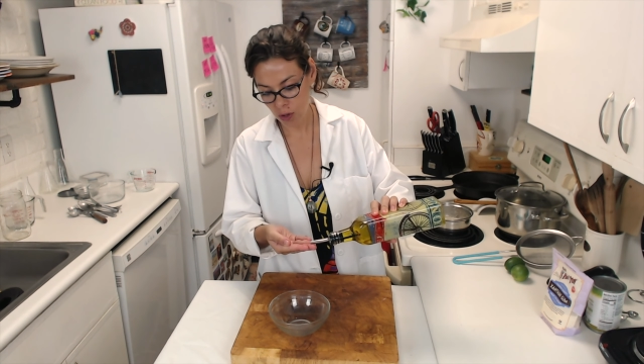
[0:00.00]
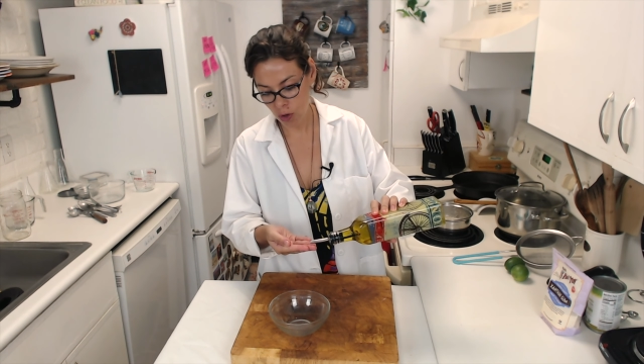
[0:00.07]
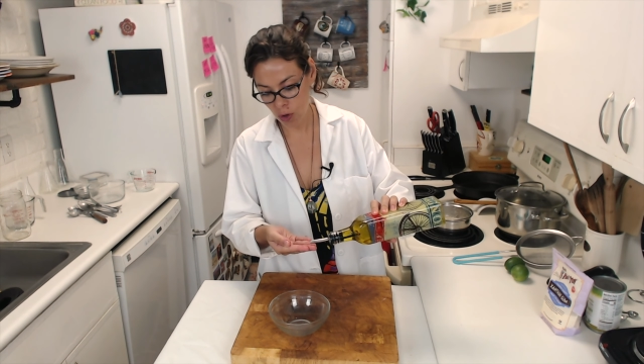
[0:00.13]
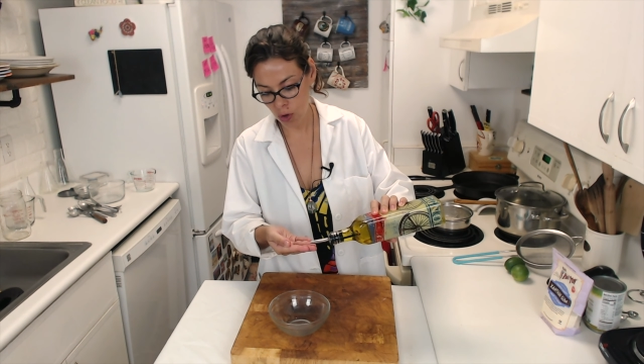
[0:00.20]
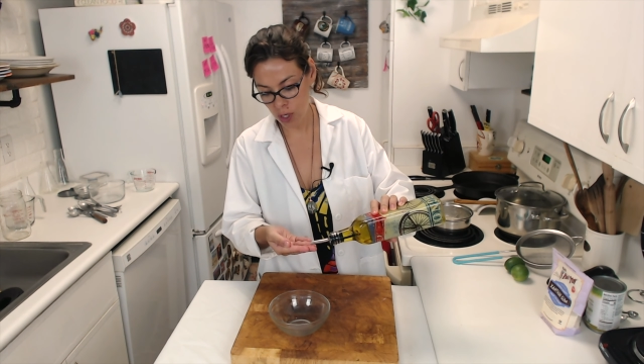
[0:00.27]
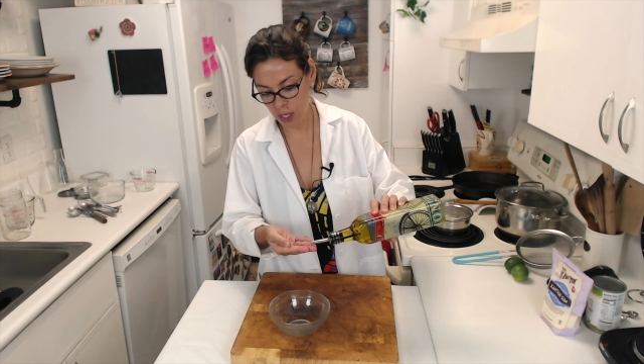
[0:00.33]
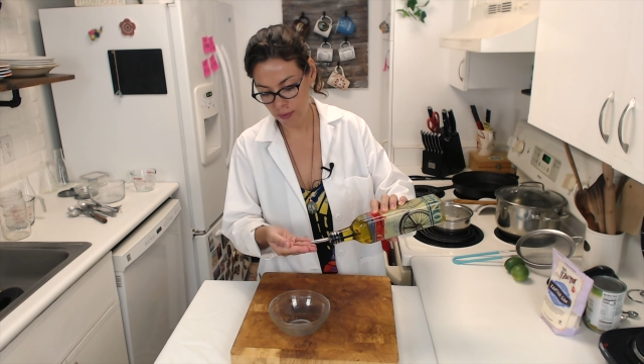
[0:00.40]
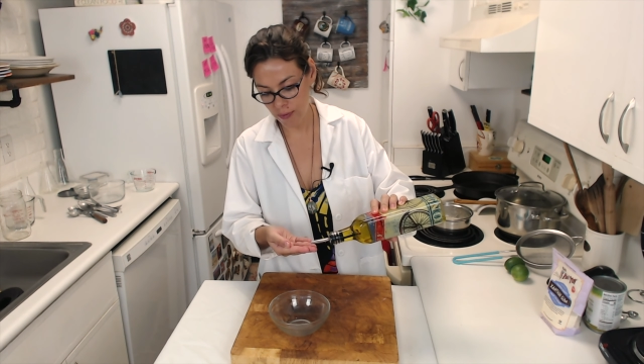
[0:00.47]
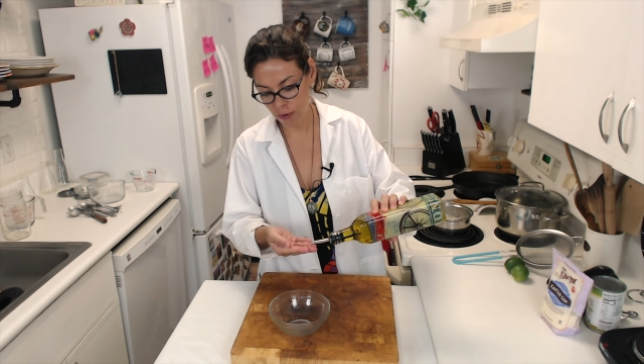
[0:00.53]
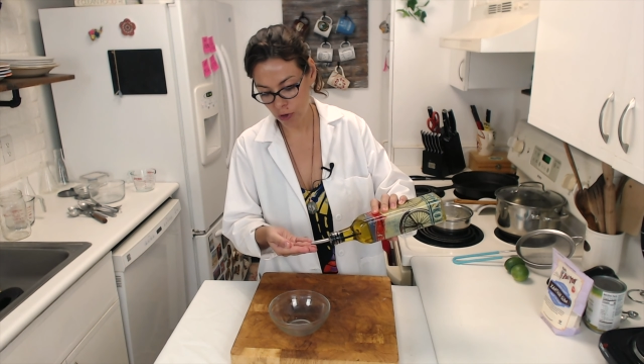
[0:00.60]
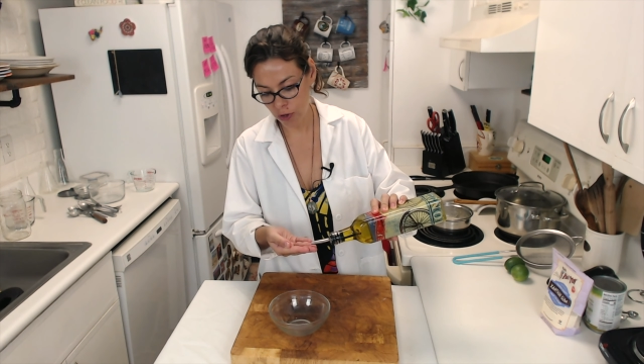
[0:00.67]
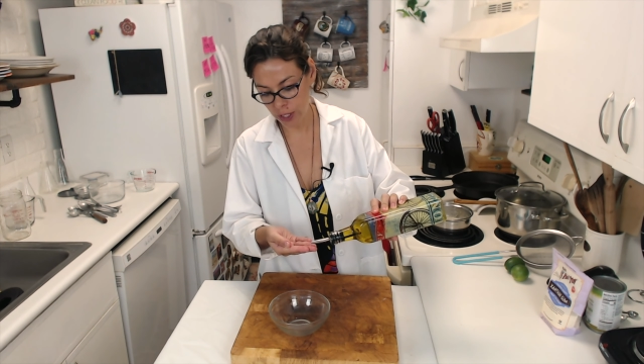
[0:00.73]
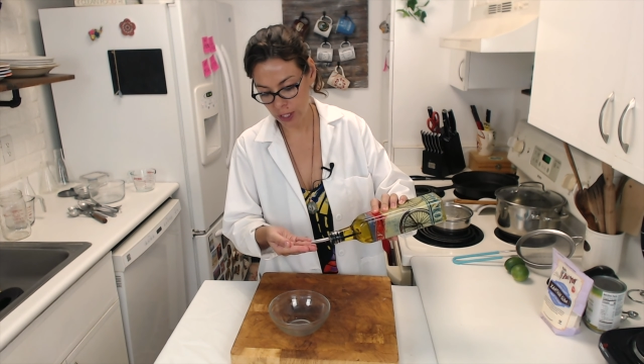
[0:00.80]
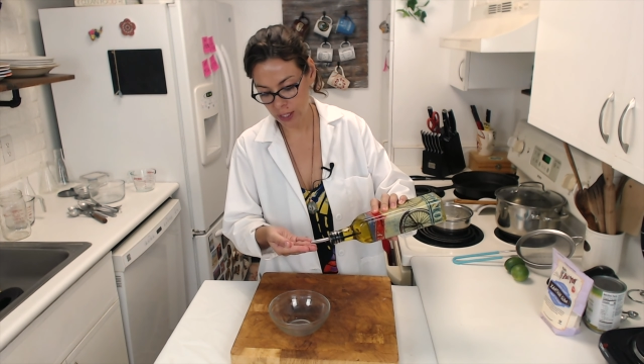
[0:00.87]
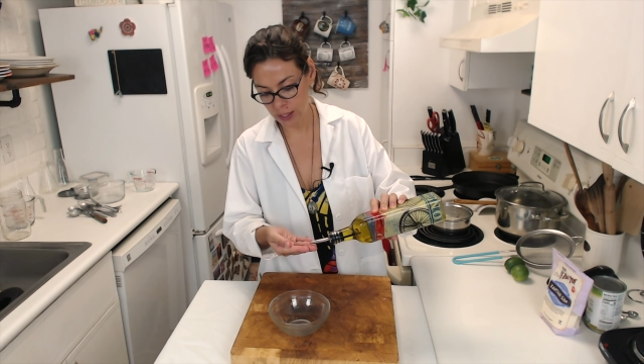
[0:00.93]
olive
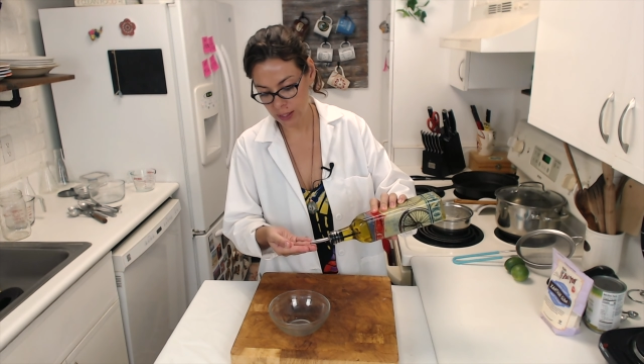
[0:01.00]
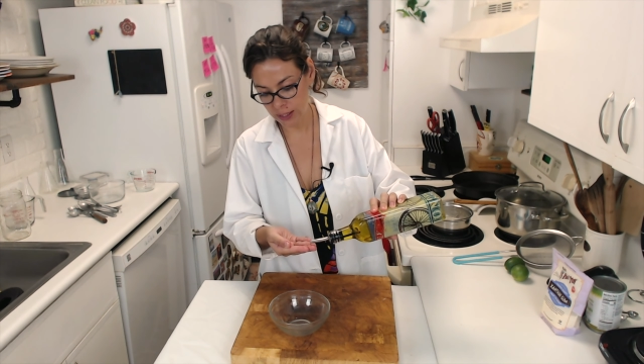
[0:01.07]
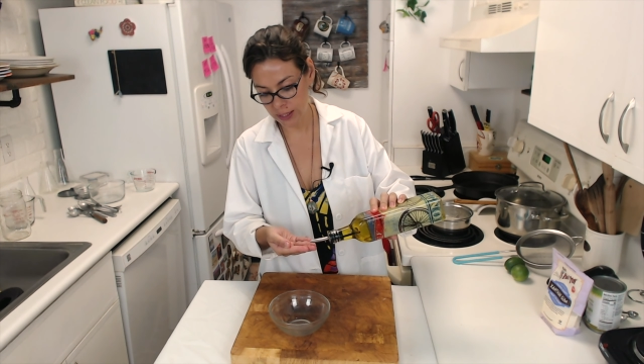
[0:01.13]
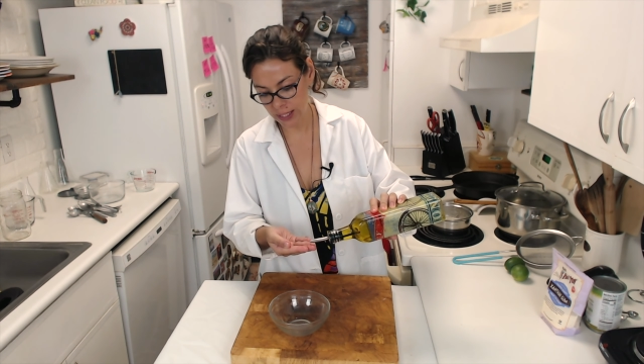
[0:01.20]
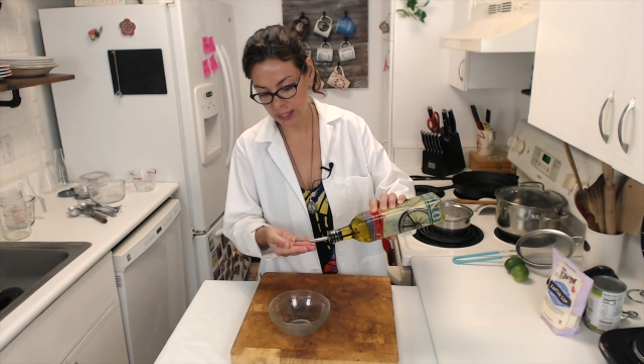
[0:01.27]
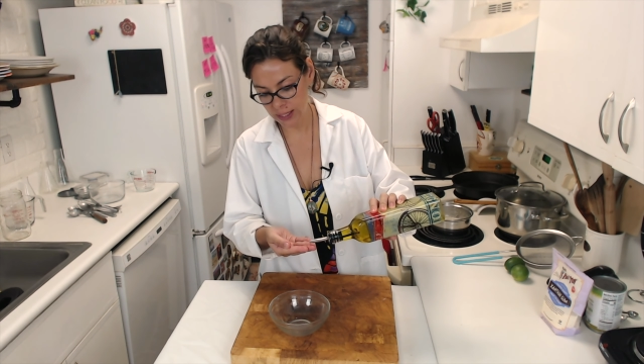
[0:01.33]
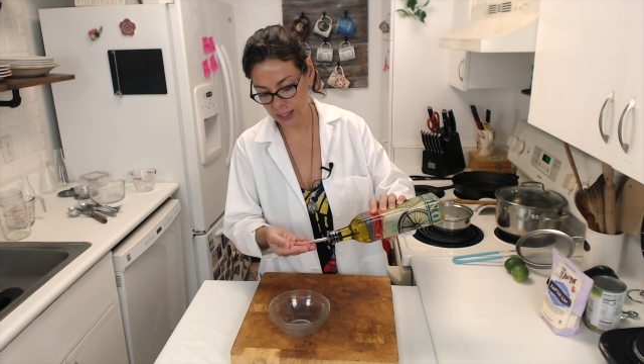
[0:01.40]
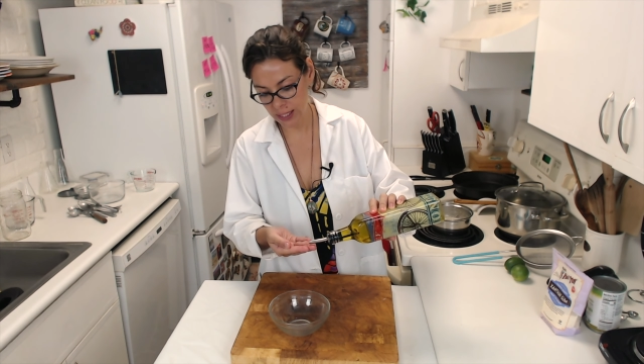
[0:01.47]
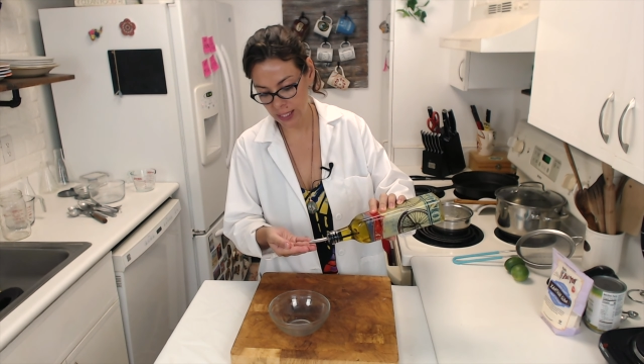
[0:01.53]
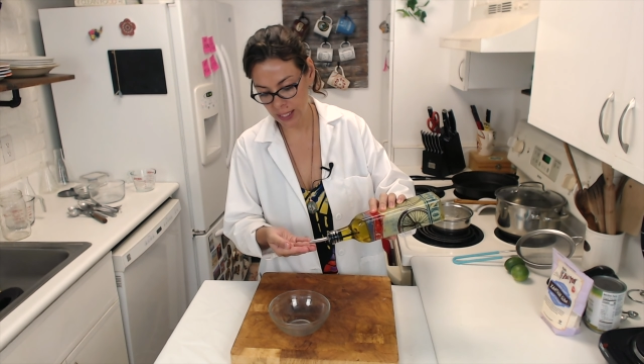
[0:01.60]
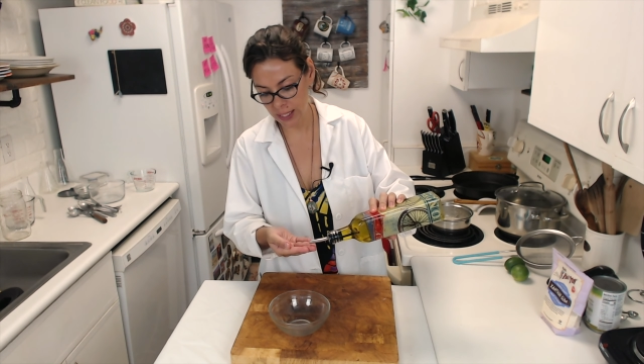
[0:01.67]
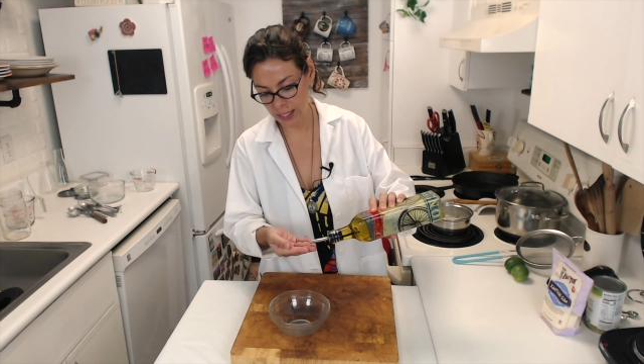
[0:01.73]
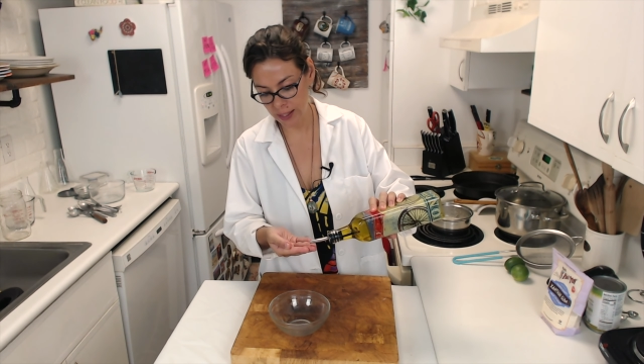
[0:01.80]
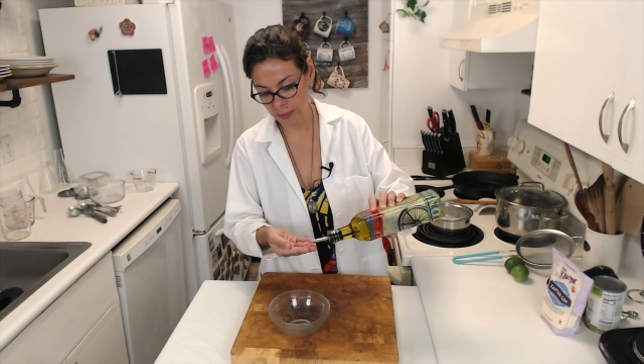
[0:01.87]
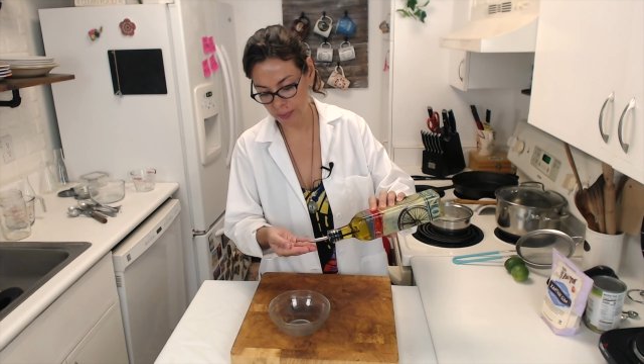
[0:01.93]
oil, just a
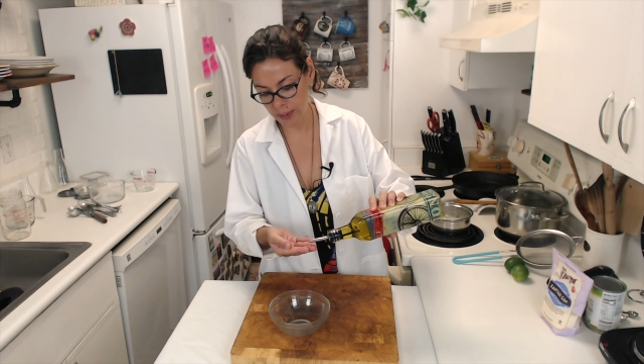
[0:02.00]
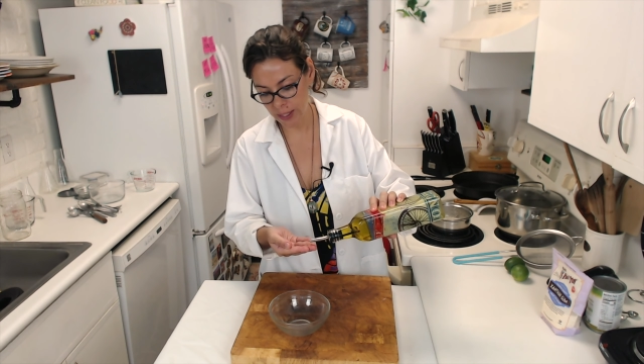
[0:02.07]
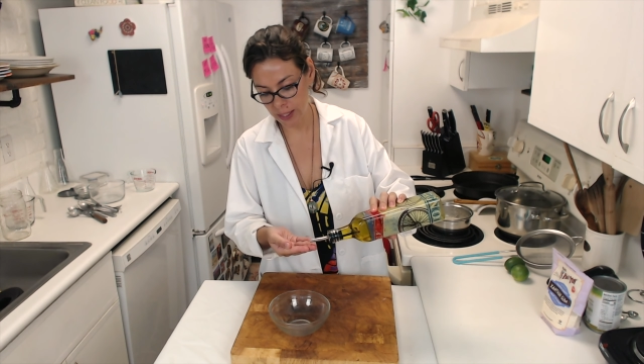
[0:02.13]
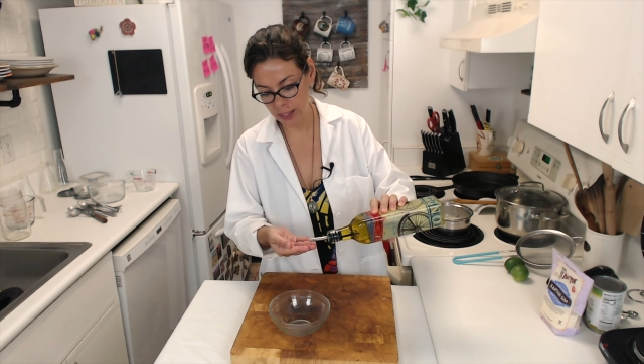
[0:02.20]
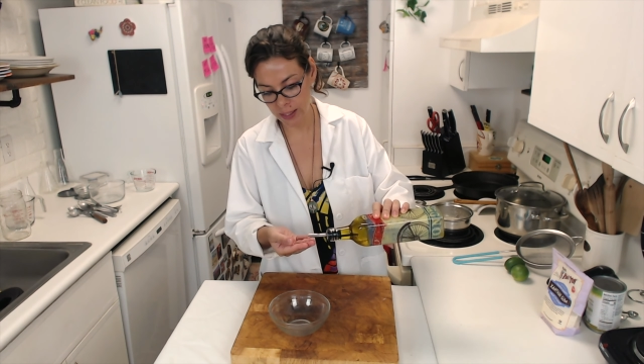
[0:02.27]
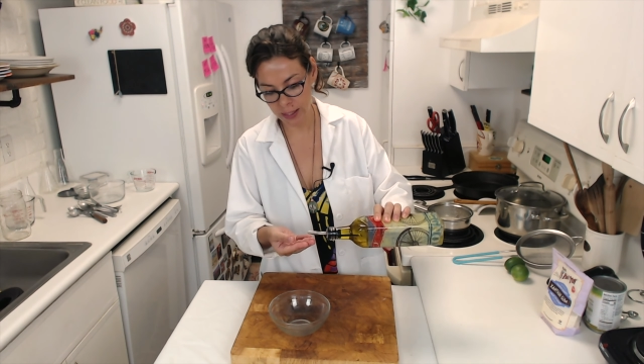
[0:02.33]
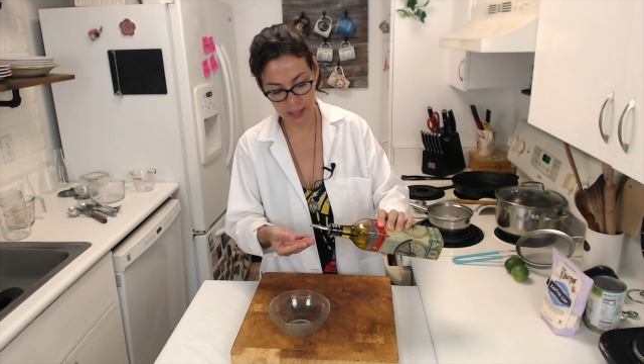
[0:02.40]
little bit,